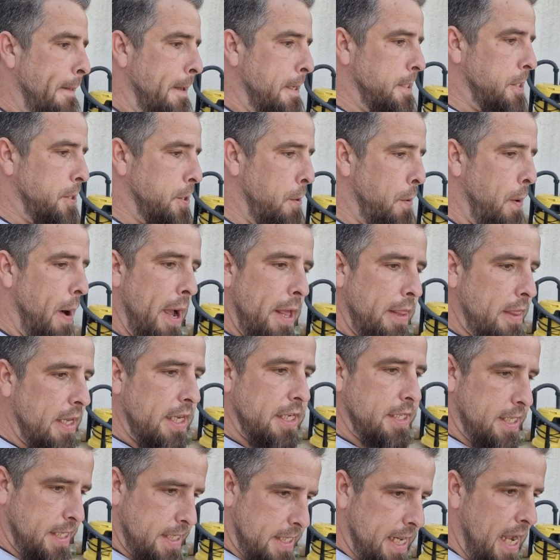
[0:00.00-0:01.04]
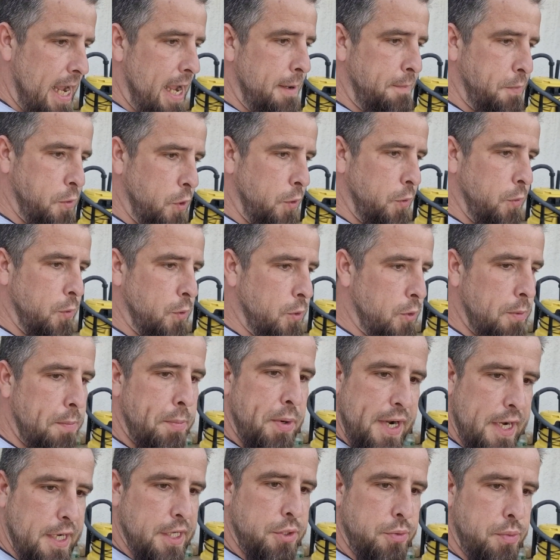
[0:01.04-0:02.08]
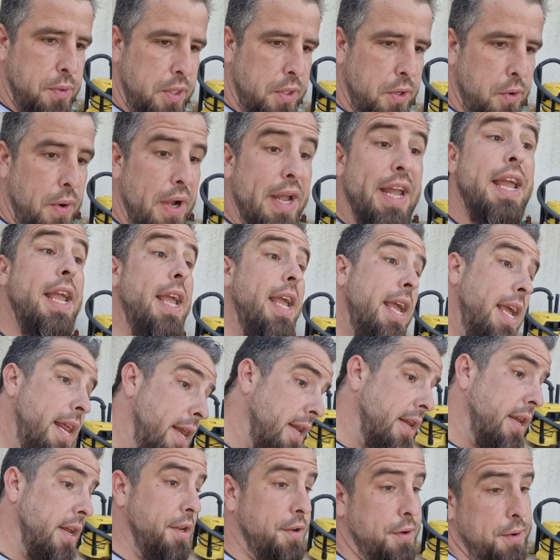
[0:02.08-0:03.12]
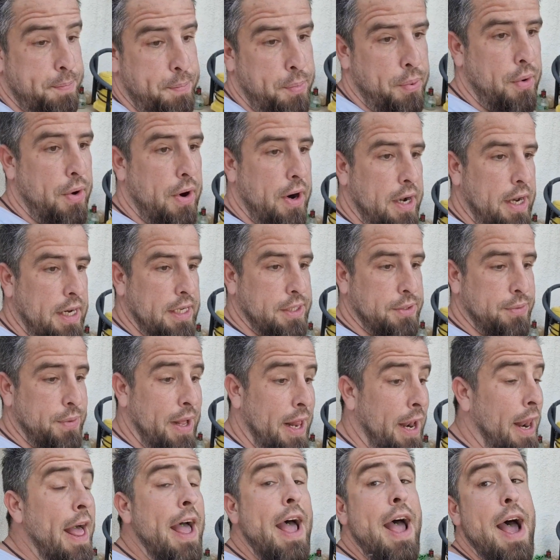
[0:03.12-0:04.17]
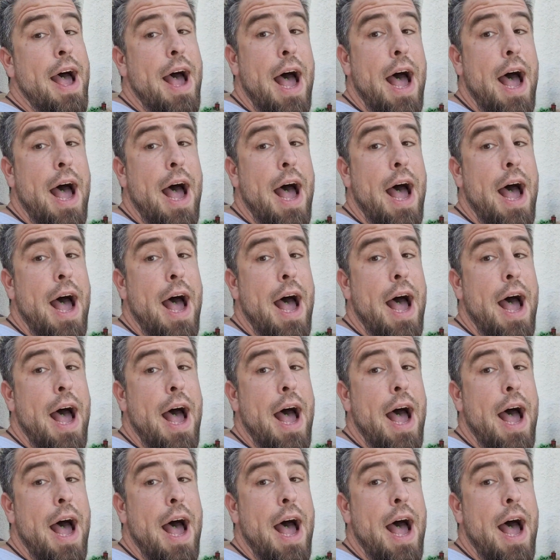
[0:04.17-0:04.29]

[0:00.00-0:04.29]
So I think it's time to break this video in another part as well.